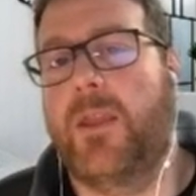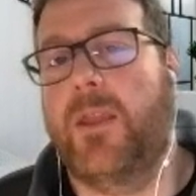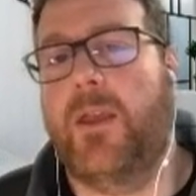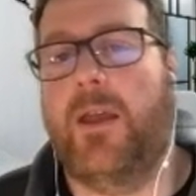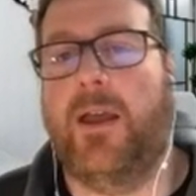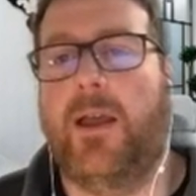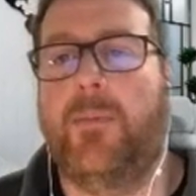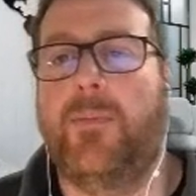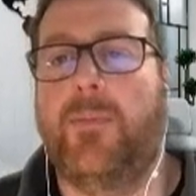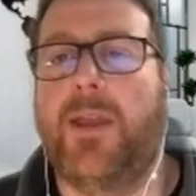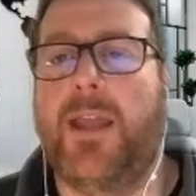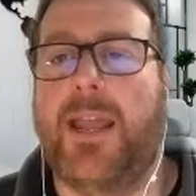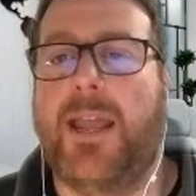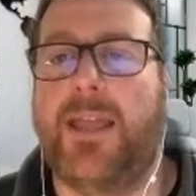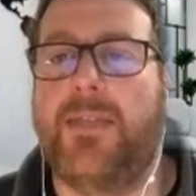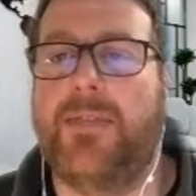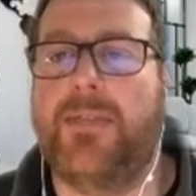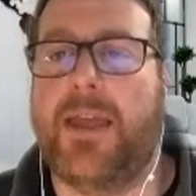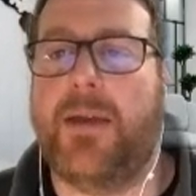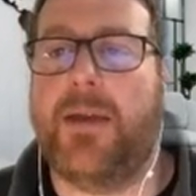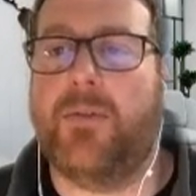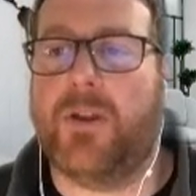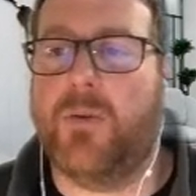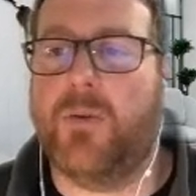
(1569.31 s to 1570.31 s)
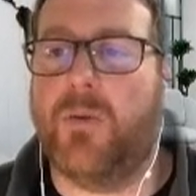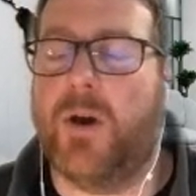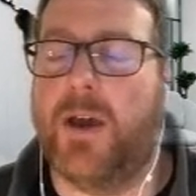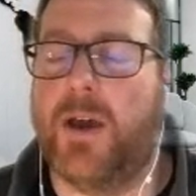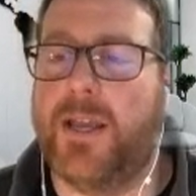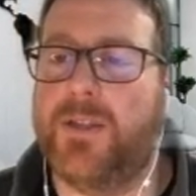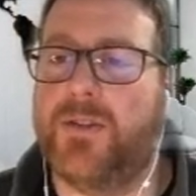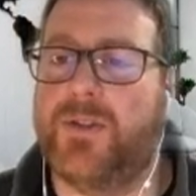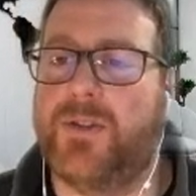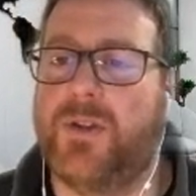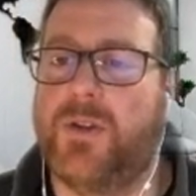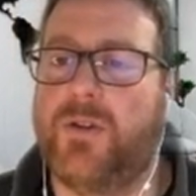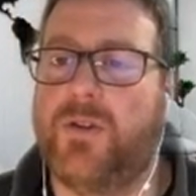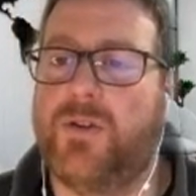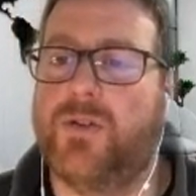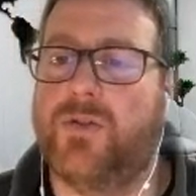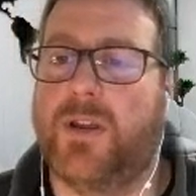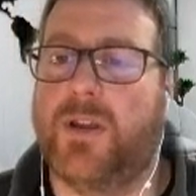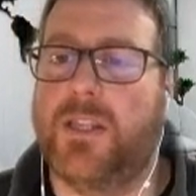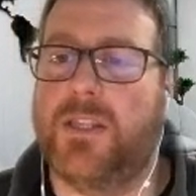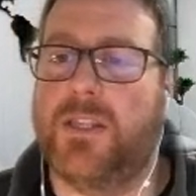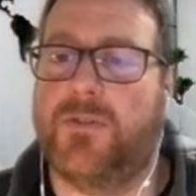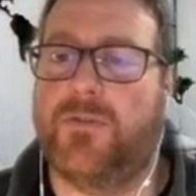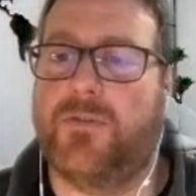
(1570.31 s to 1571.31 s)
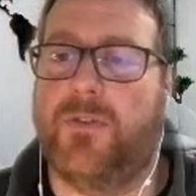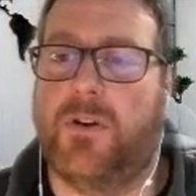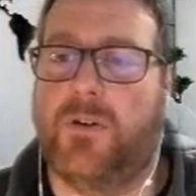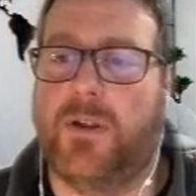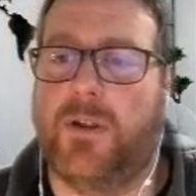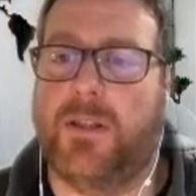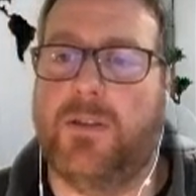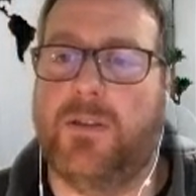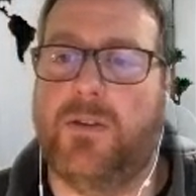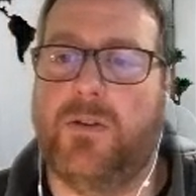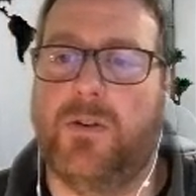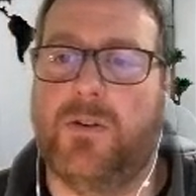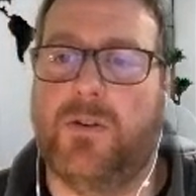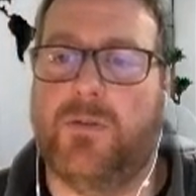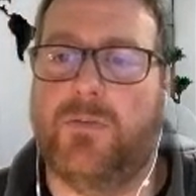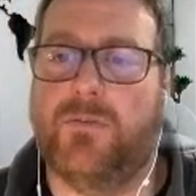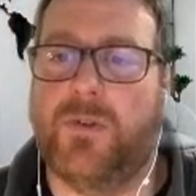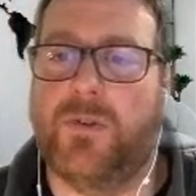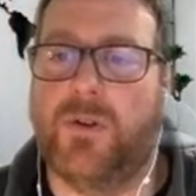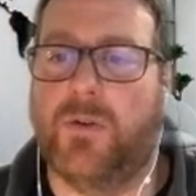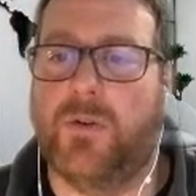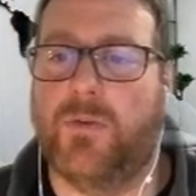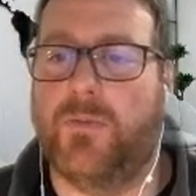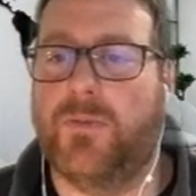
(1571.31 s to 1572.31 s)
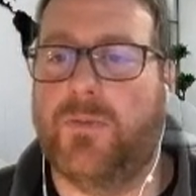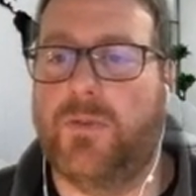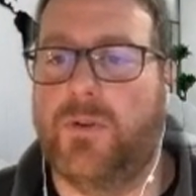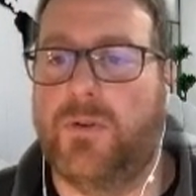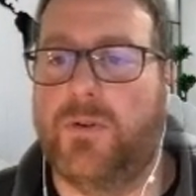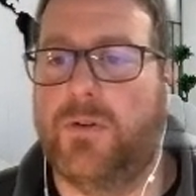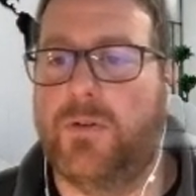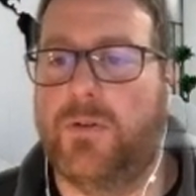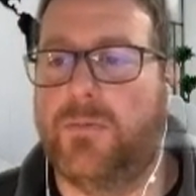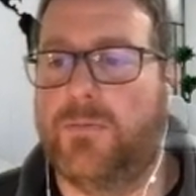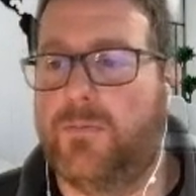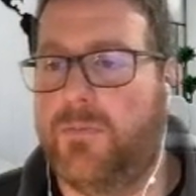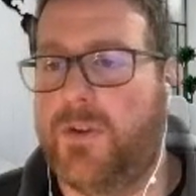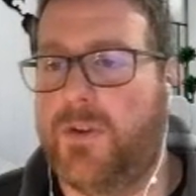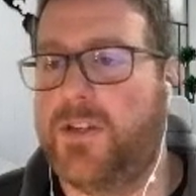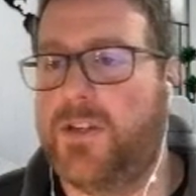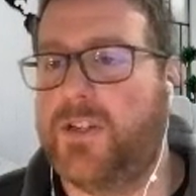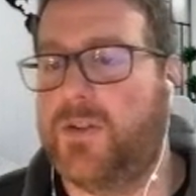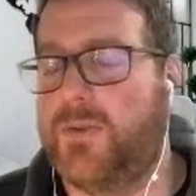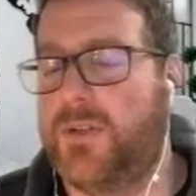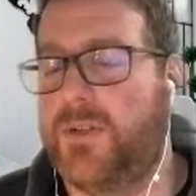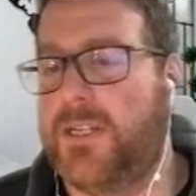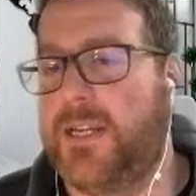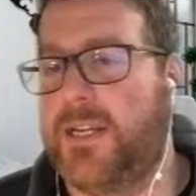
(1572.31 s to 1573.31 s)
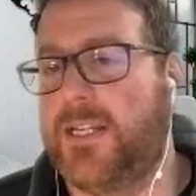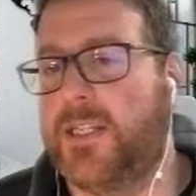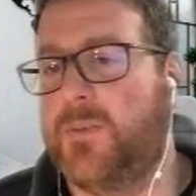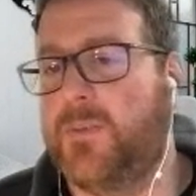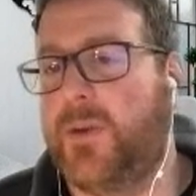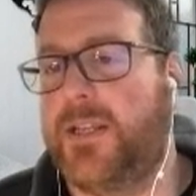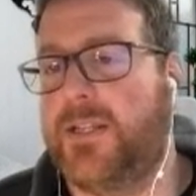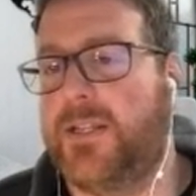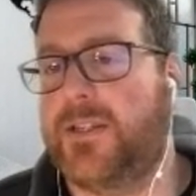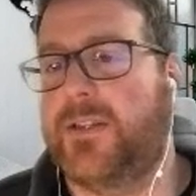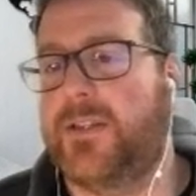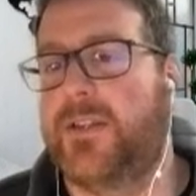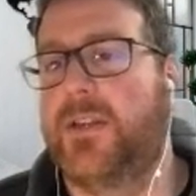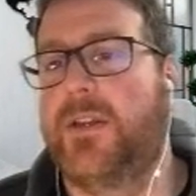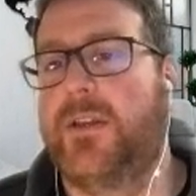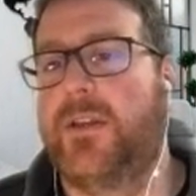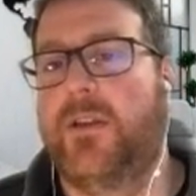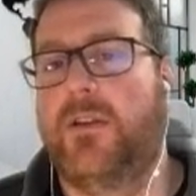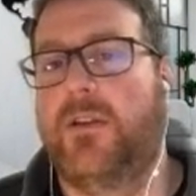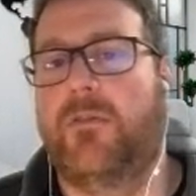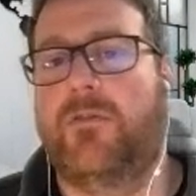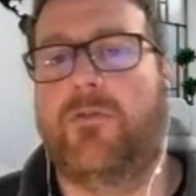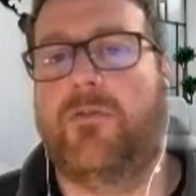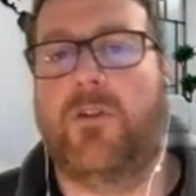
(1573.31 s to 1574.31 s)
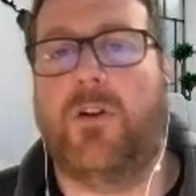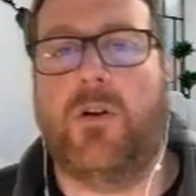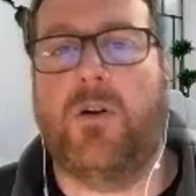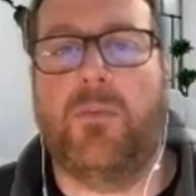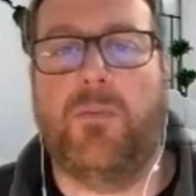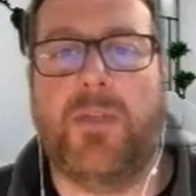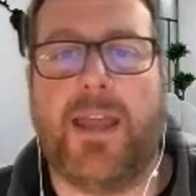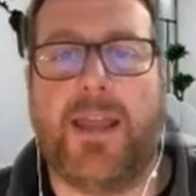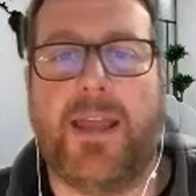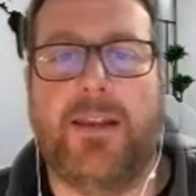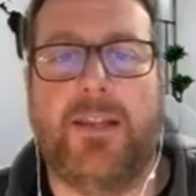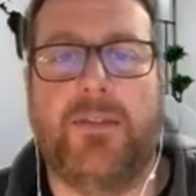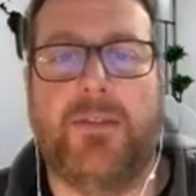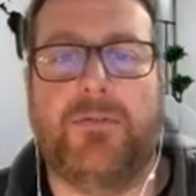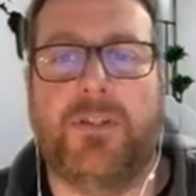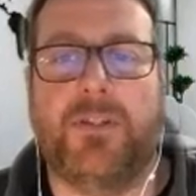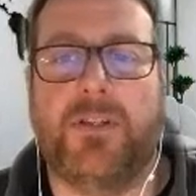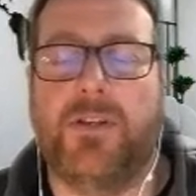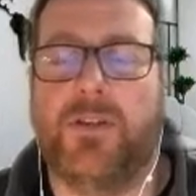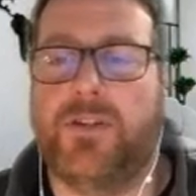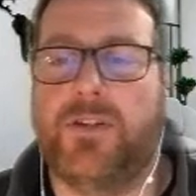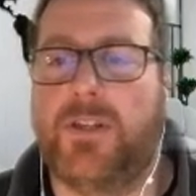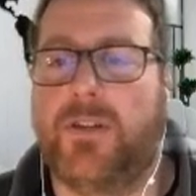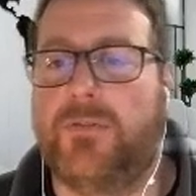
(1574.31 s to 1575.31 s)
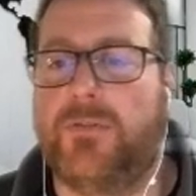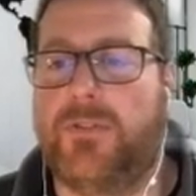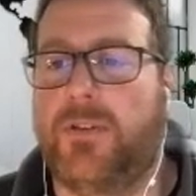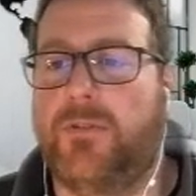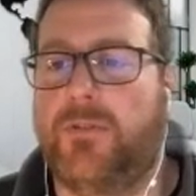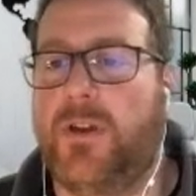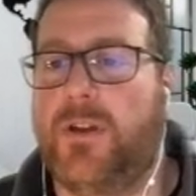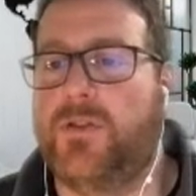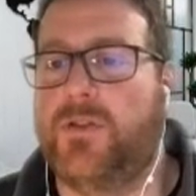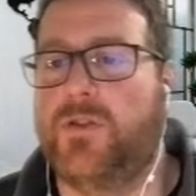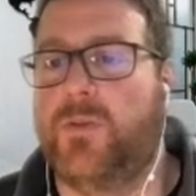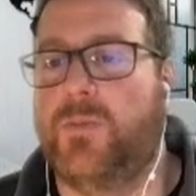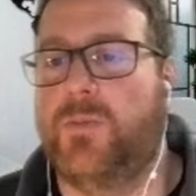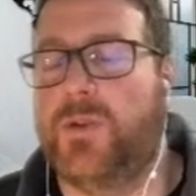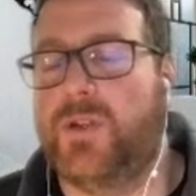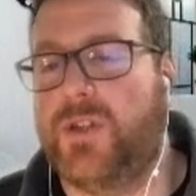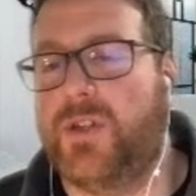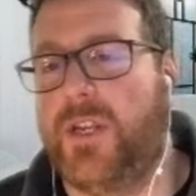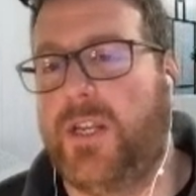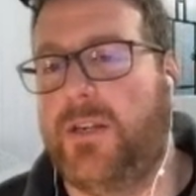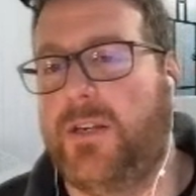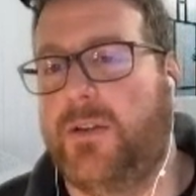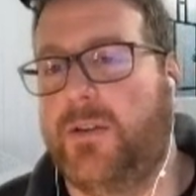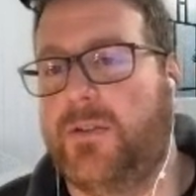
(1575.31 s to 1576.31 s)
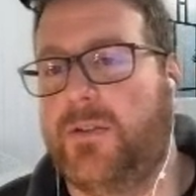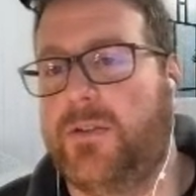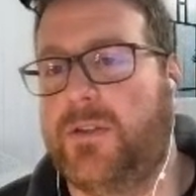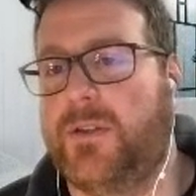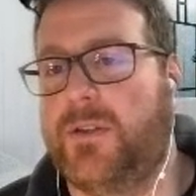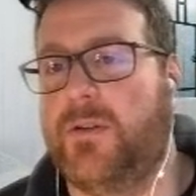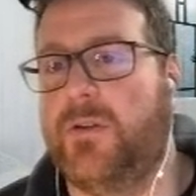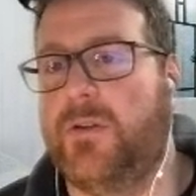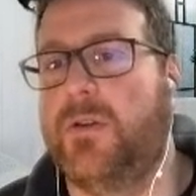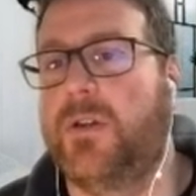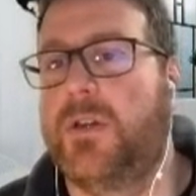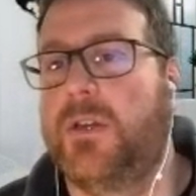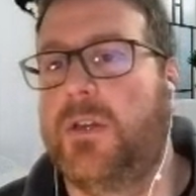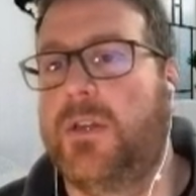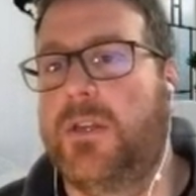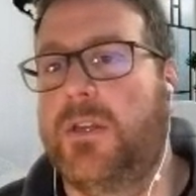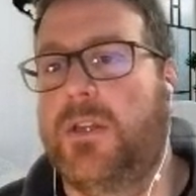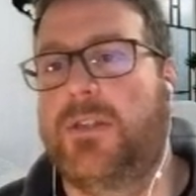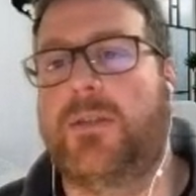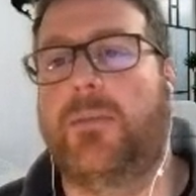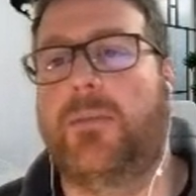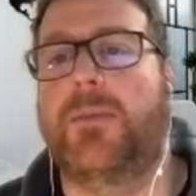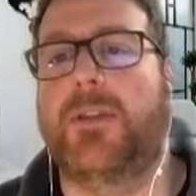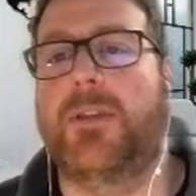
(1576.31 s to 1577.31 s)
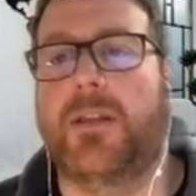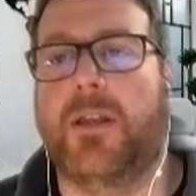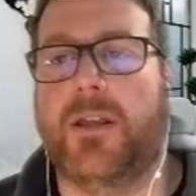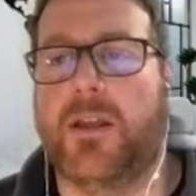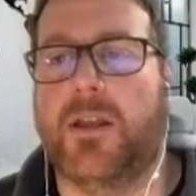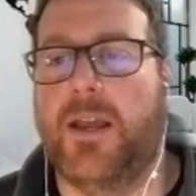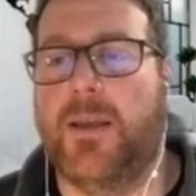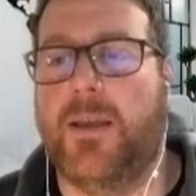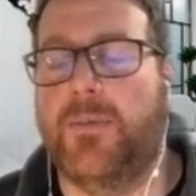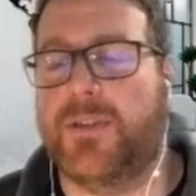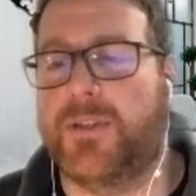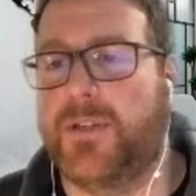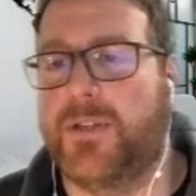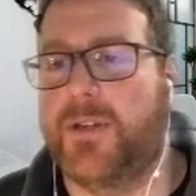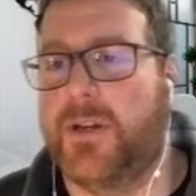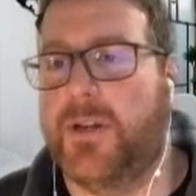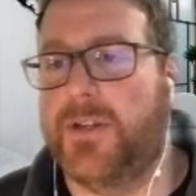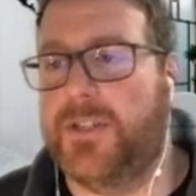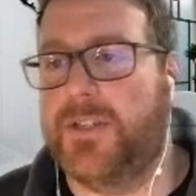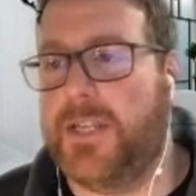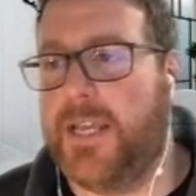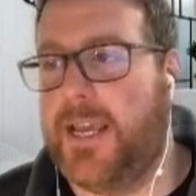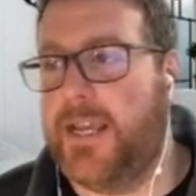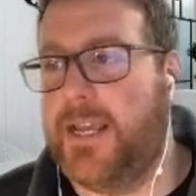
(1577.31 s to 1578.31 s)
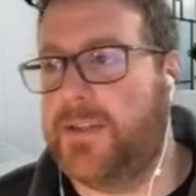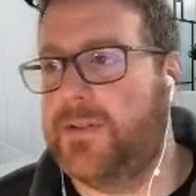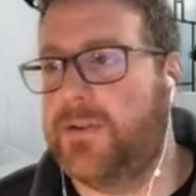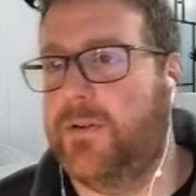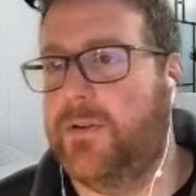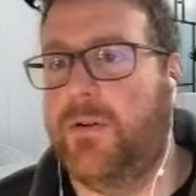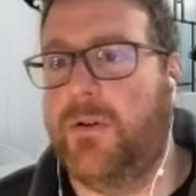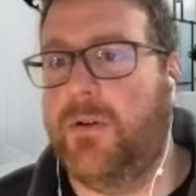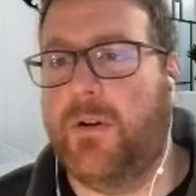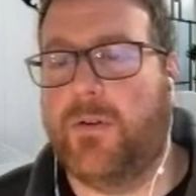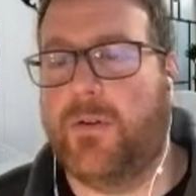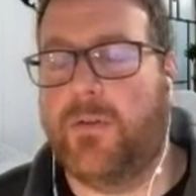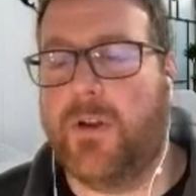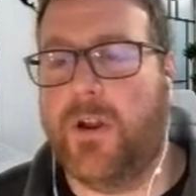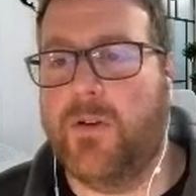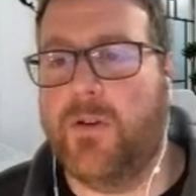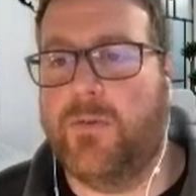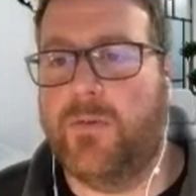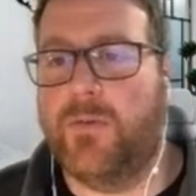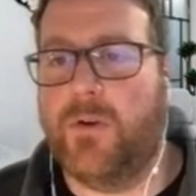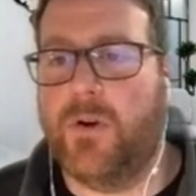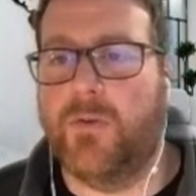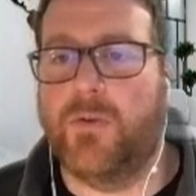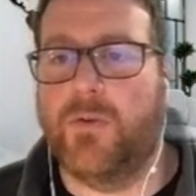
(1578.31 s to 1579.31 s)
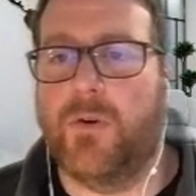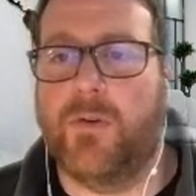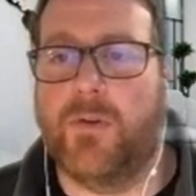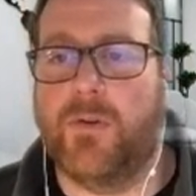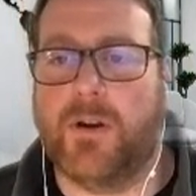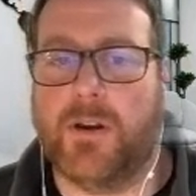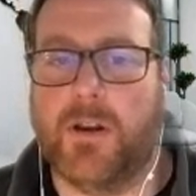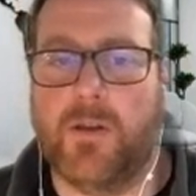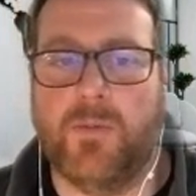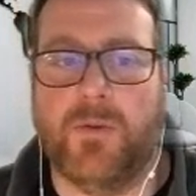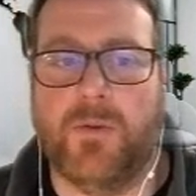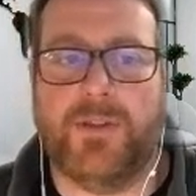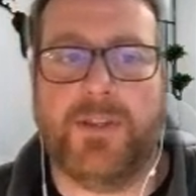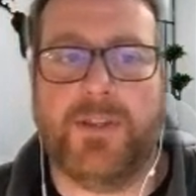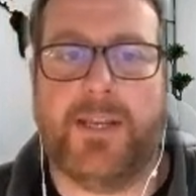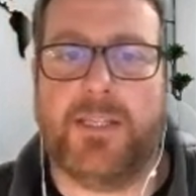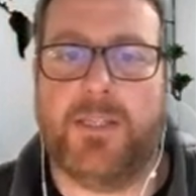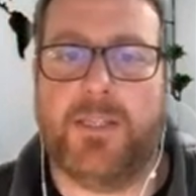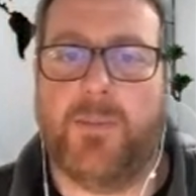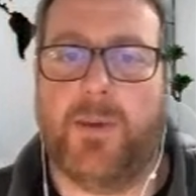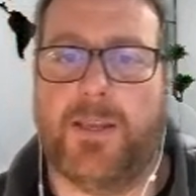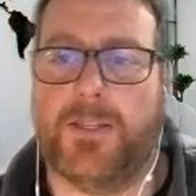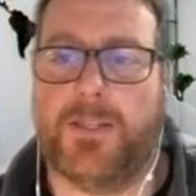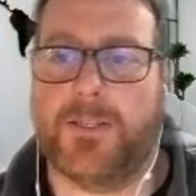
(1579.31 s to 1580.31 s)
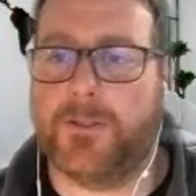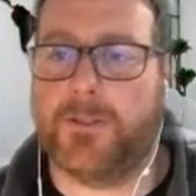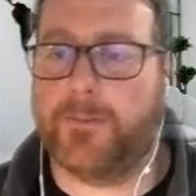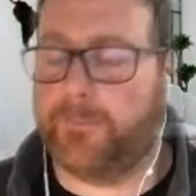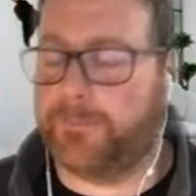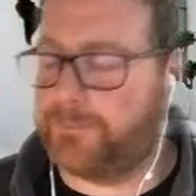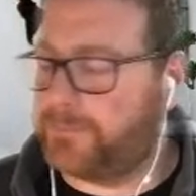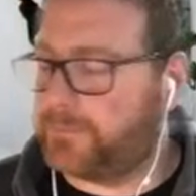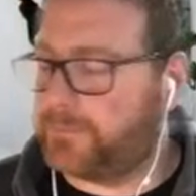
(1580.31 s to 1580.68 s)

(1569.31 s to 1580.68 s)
And that requires you transferring your registry database from that lifted and shifted virtual machine onto something like Amazon RDS or Aurora Global Database.